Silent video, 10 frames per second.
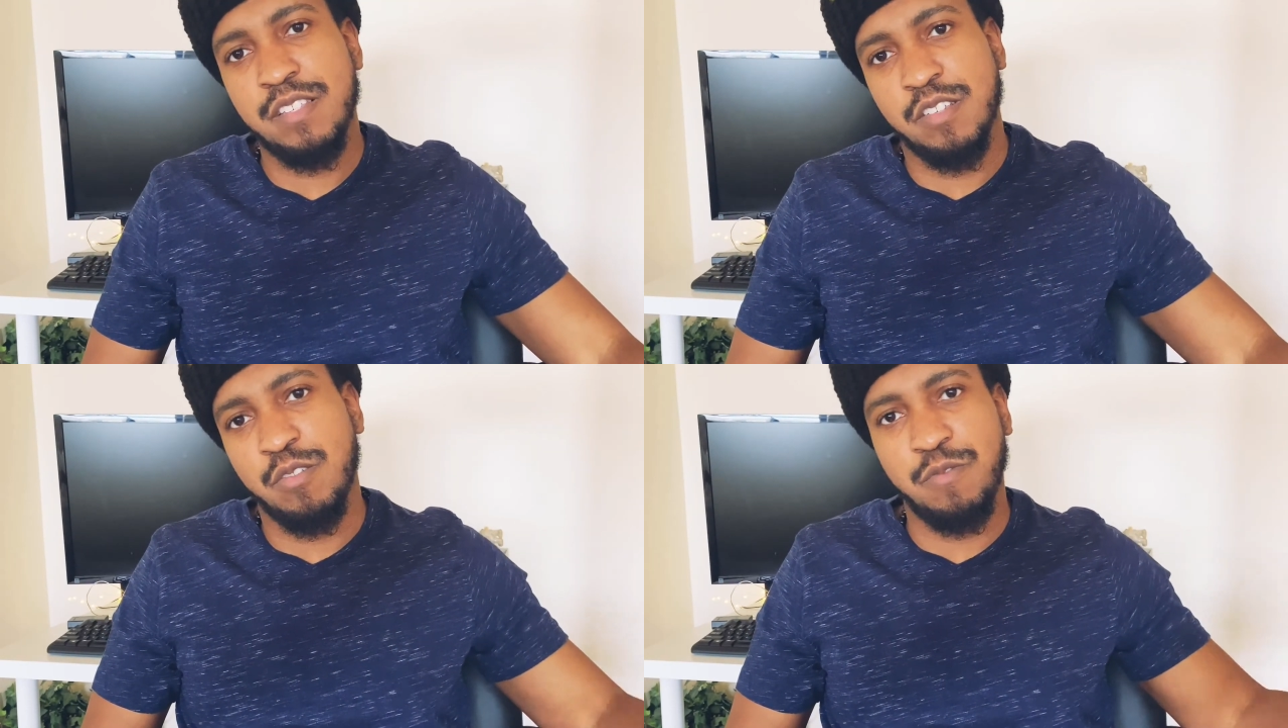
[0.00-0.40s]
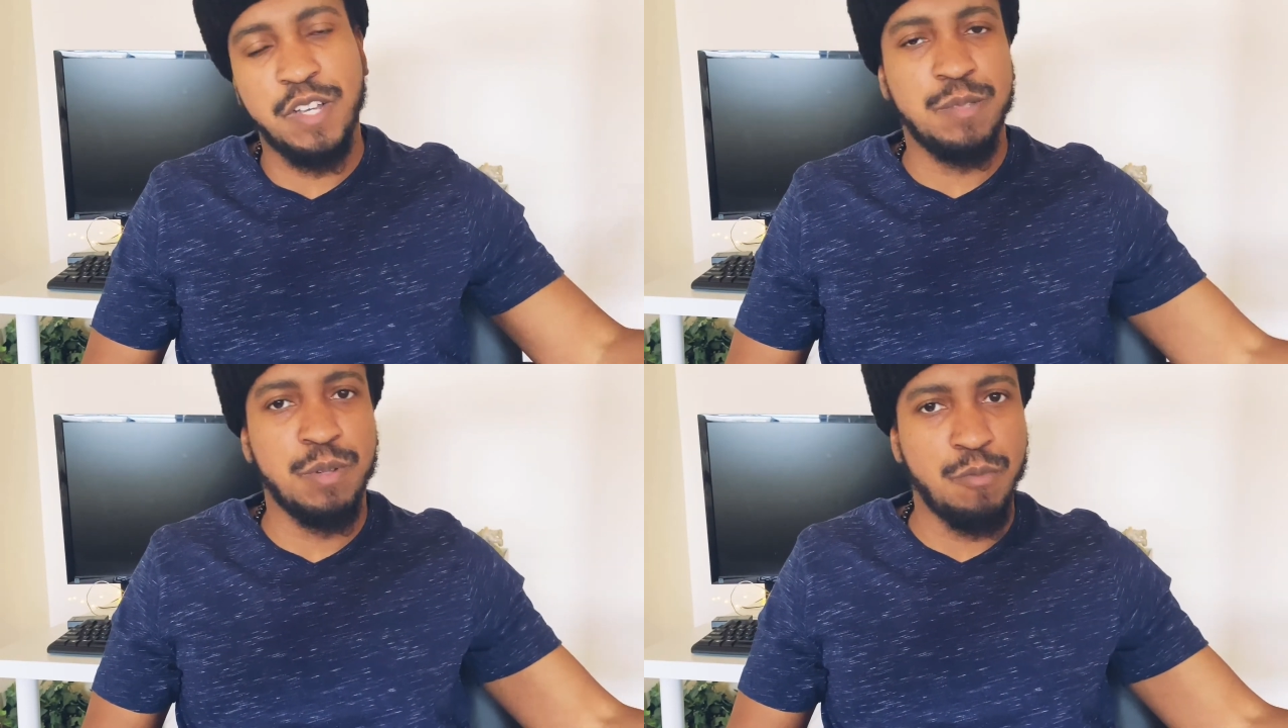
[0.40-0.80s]
So
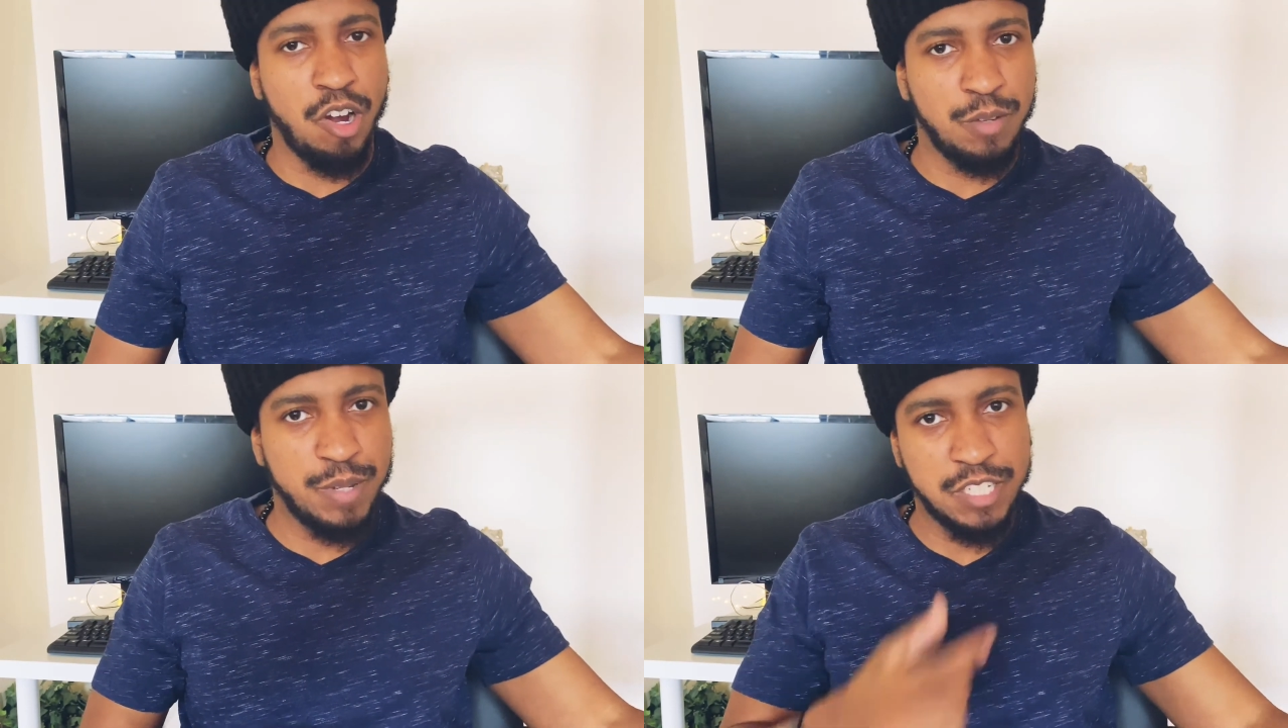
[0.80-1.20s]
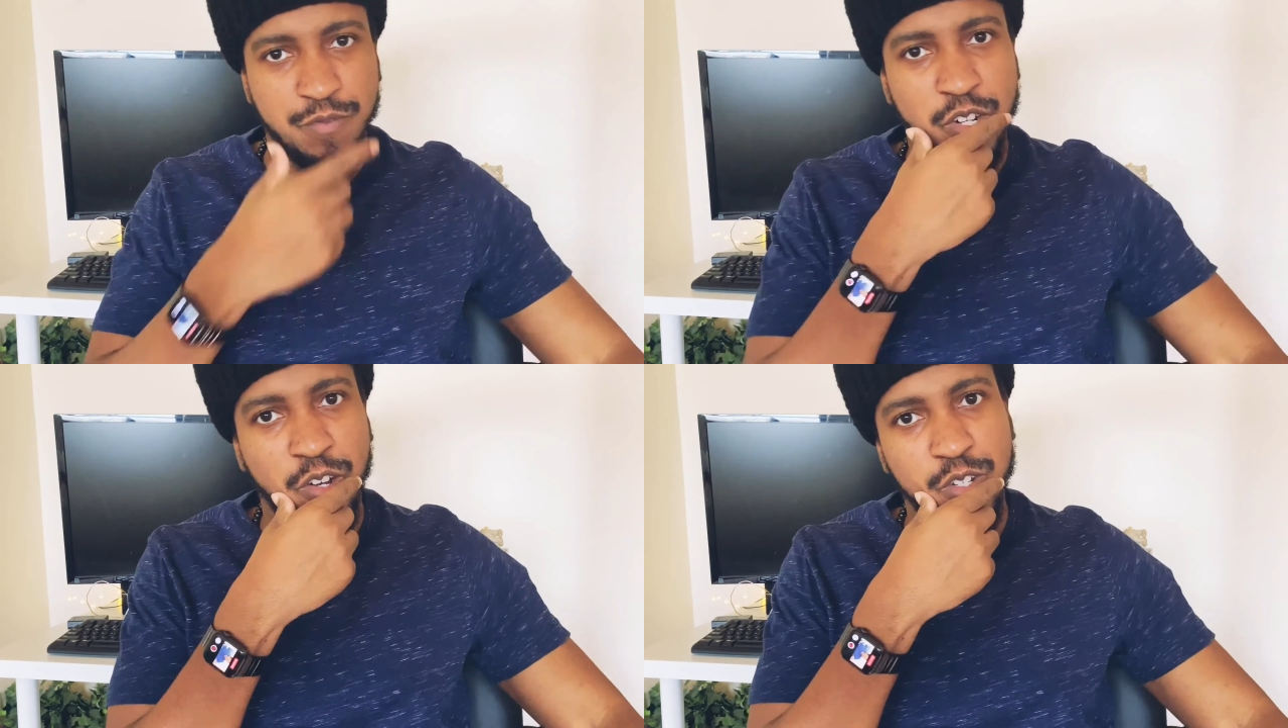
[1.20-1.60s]
Facebook Marketplace, if
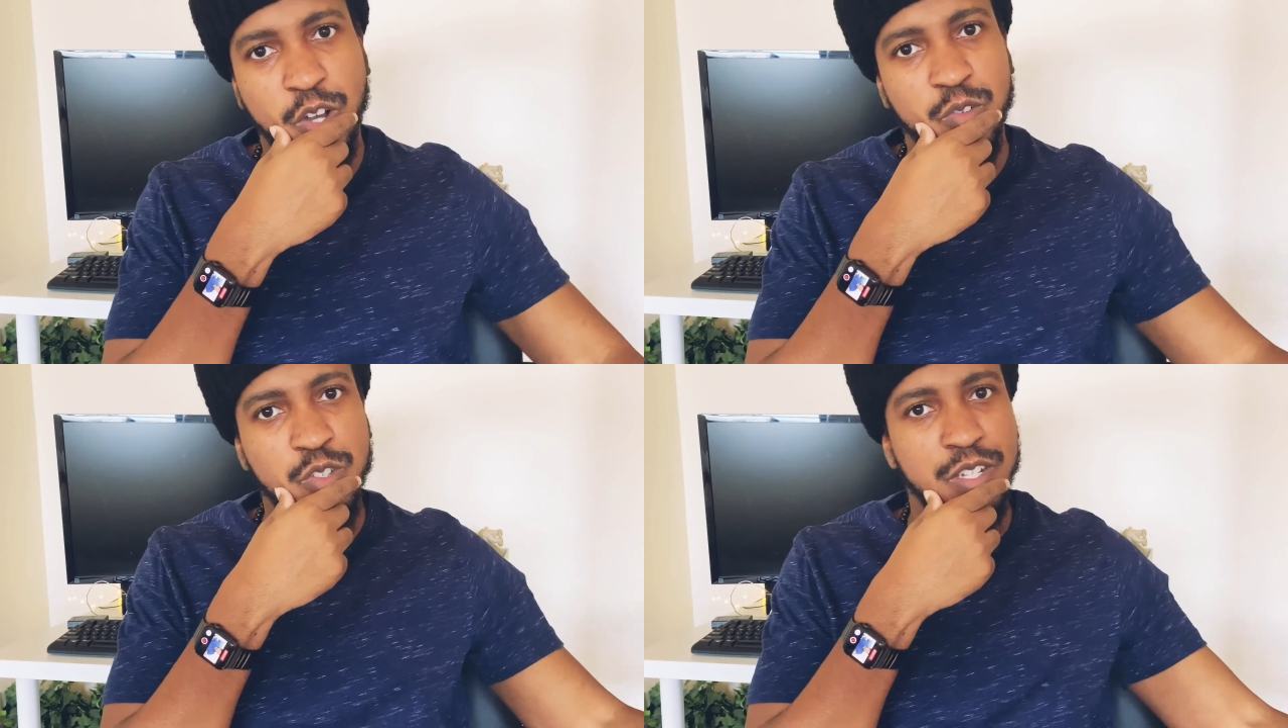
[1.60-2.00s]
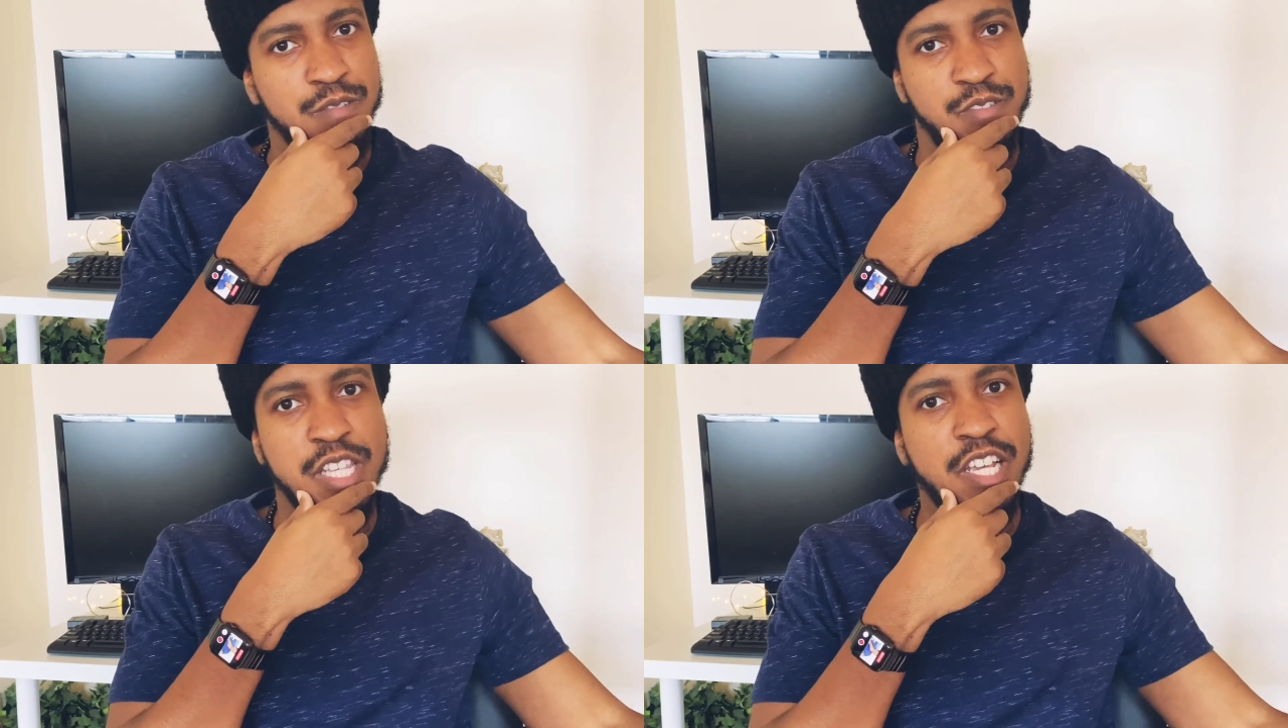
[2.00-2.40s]
you don't know, you can
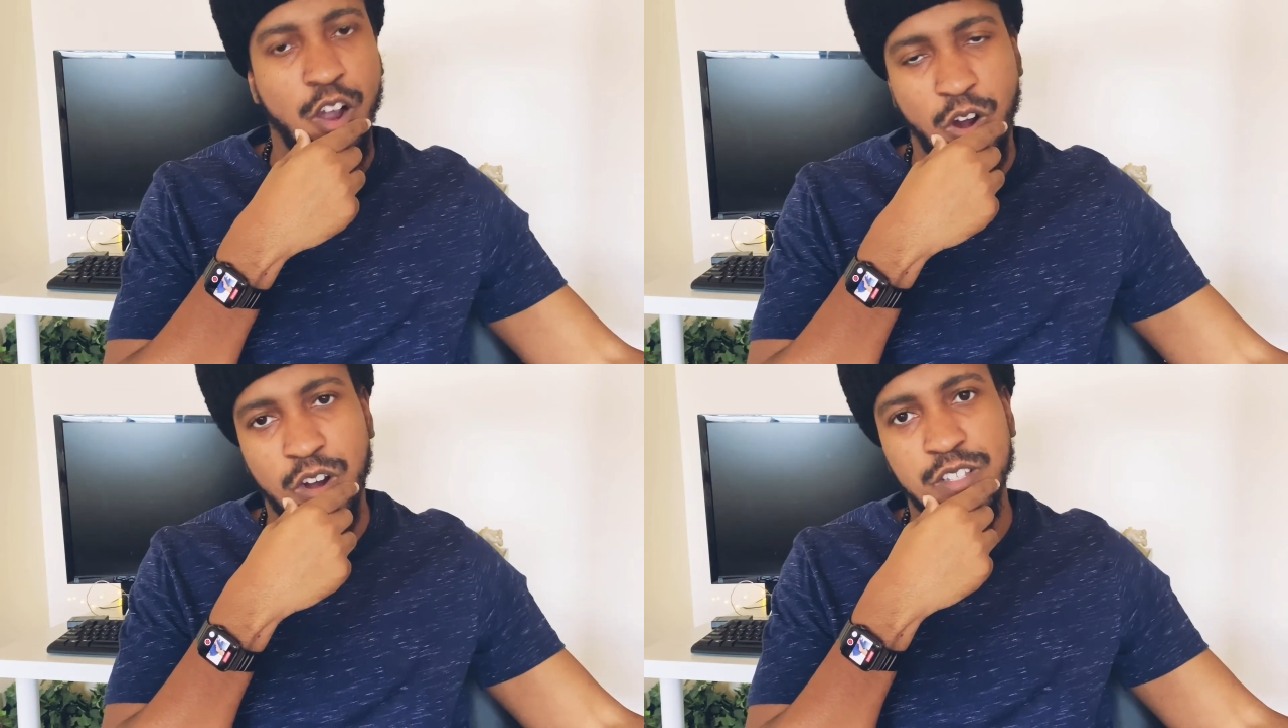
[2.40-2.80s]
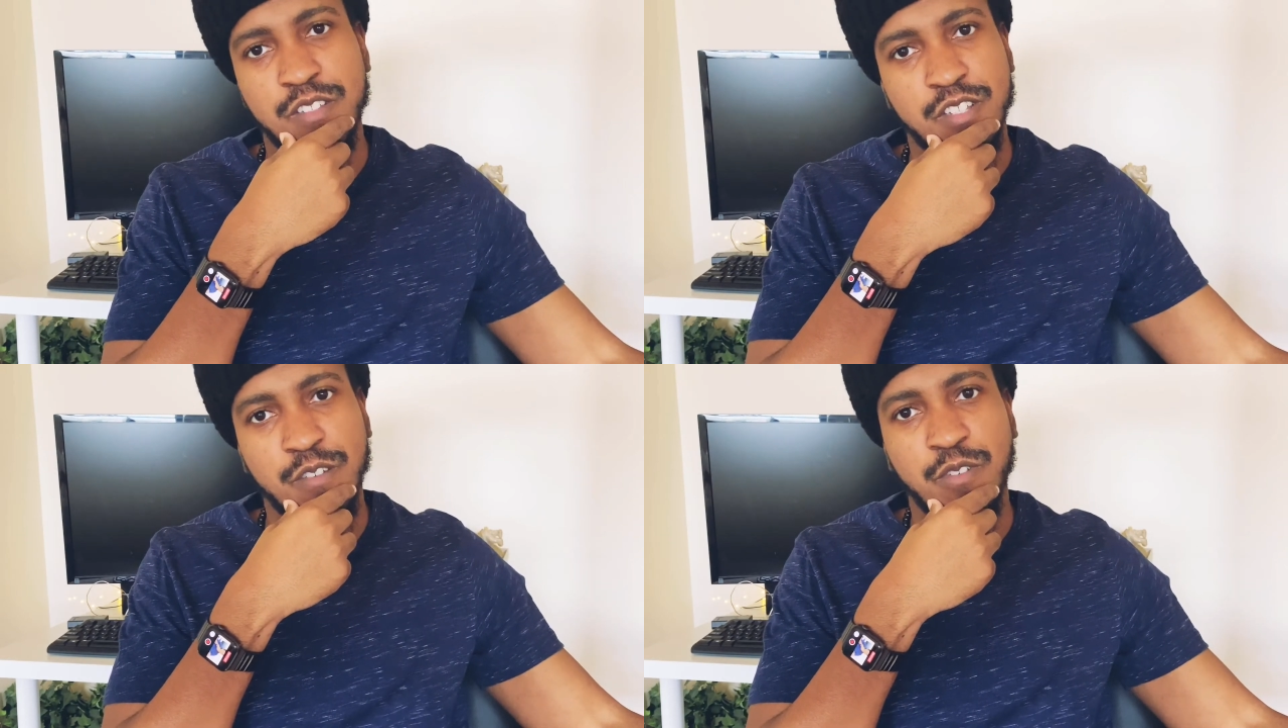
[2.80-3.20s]
see cars and
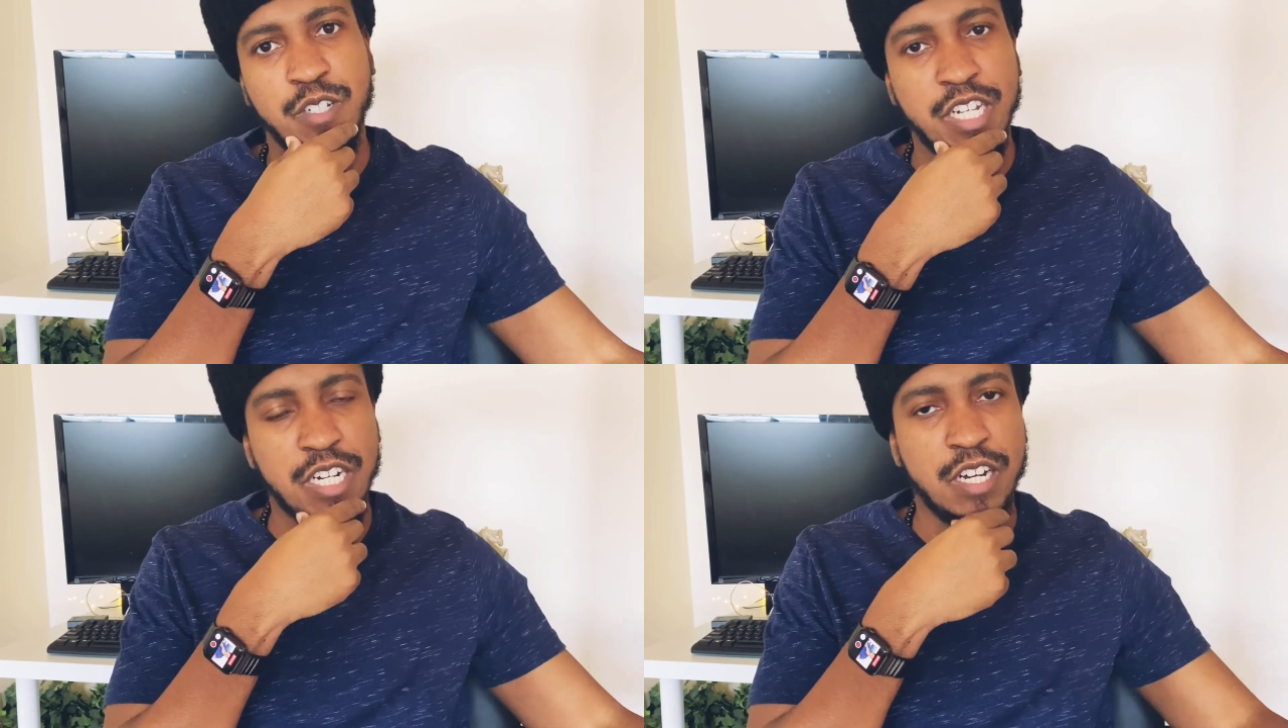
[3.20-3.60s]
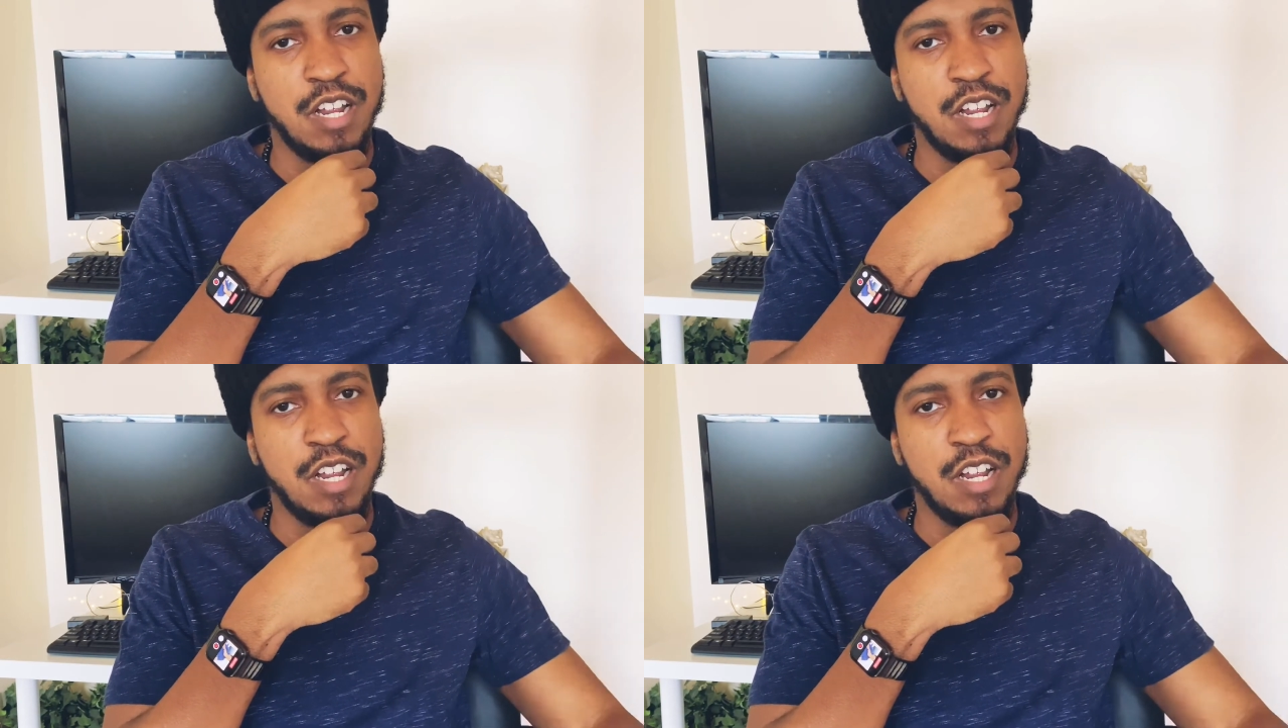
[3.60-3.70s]
stuff on there.